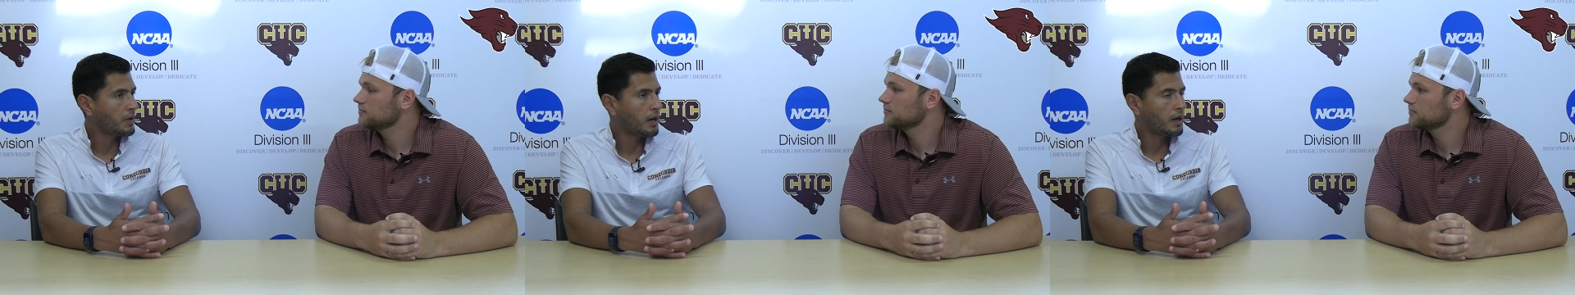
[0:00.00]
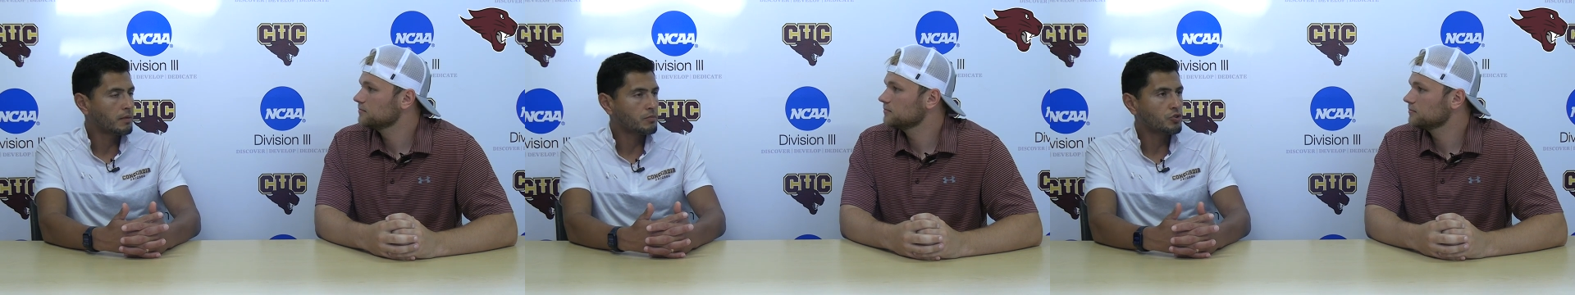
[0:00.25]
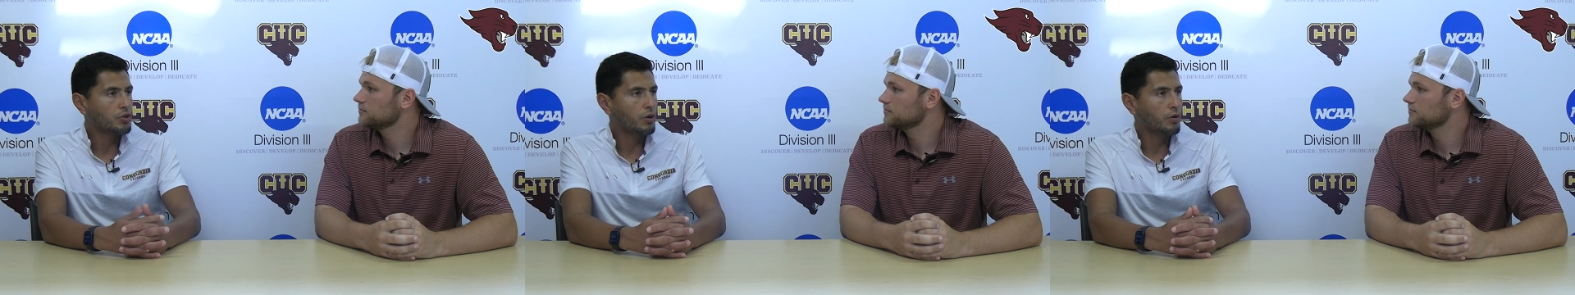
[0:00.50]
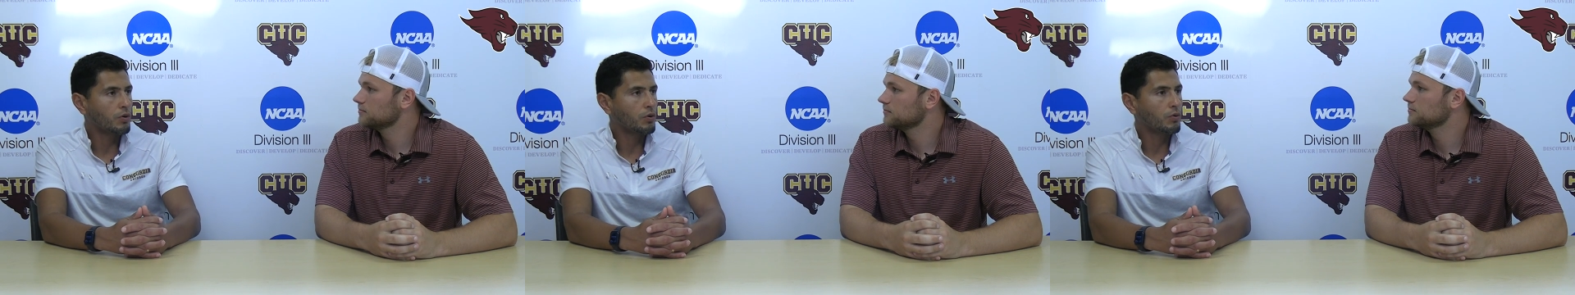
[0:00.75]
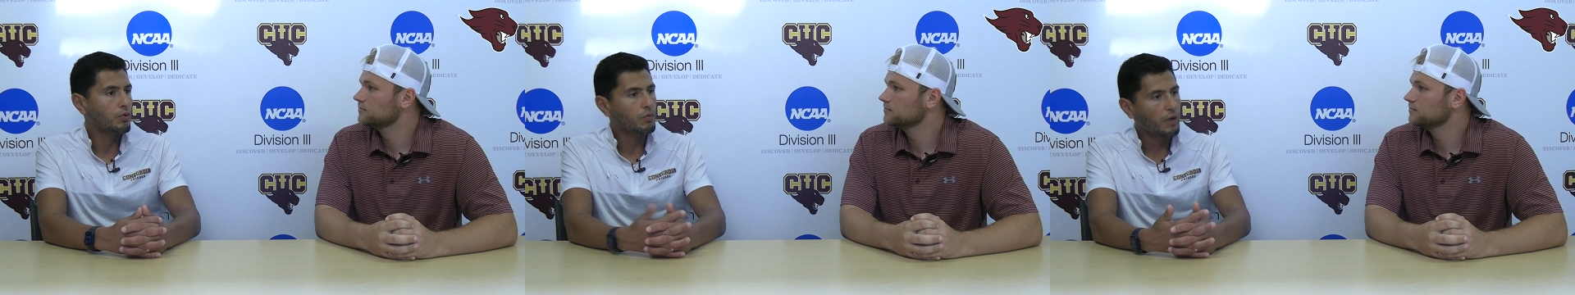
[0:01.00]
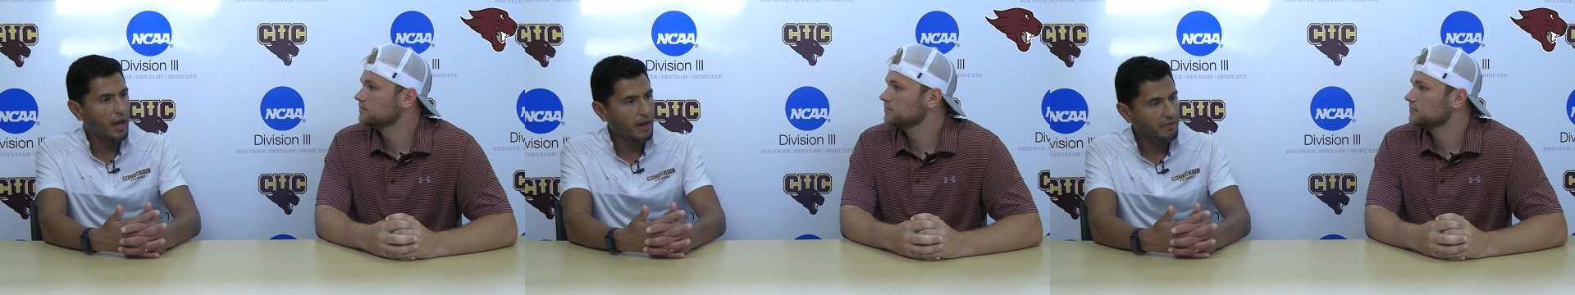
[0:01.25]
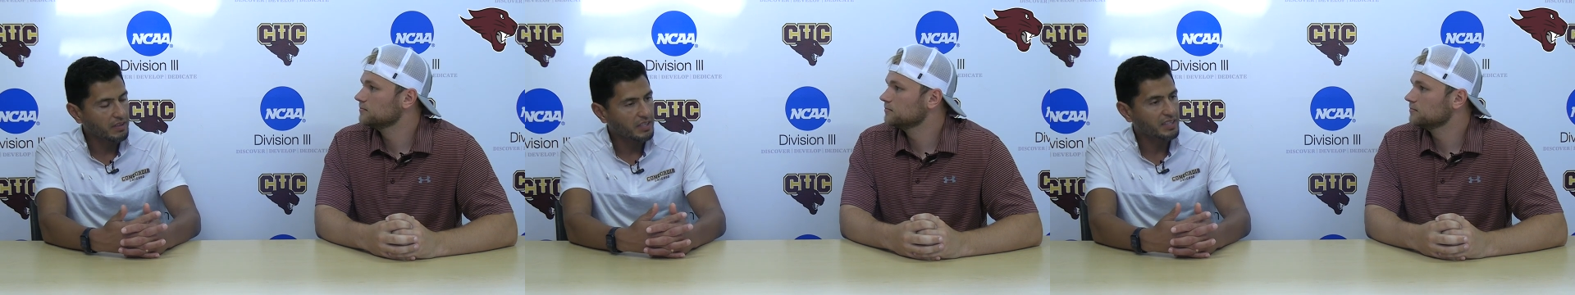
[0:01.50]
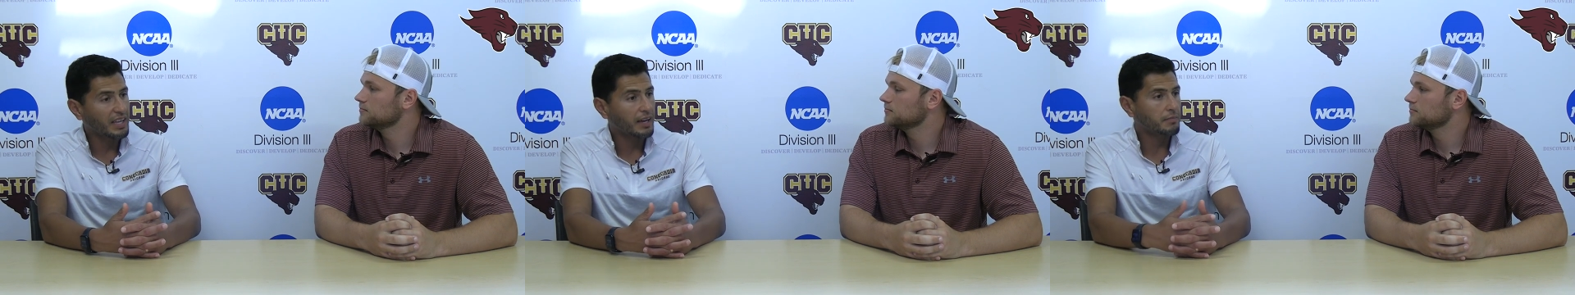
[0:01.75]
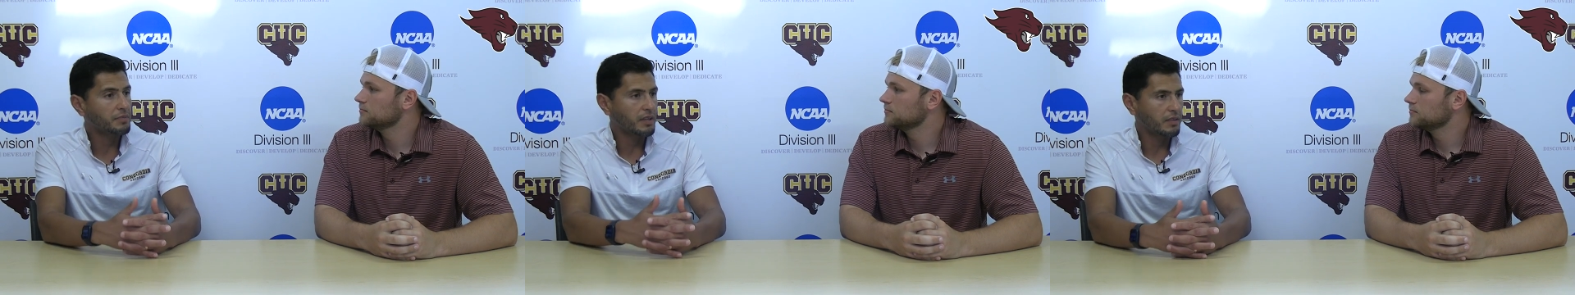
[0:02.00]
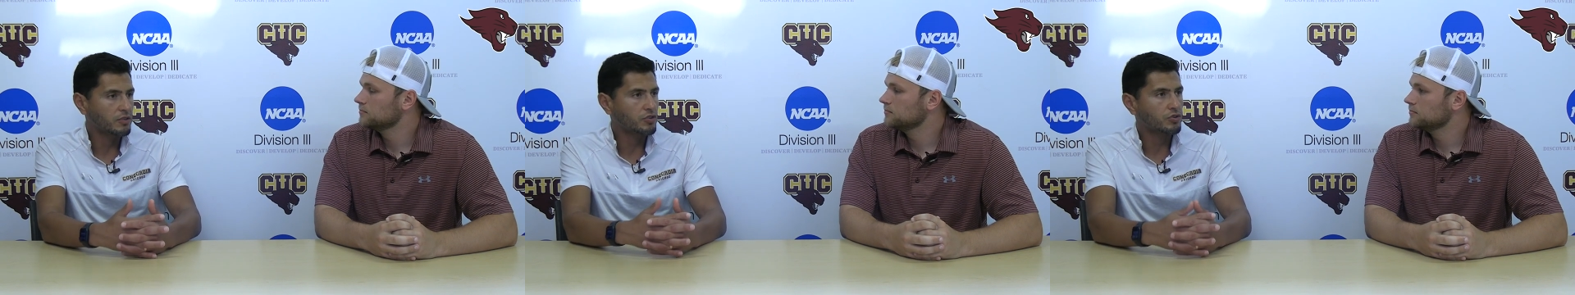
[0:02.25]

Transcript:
Speaker 1: Um, so having the depth and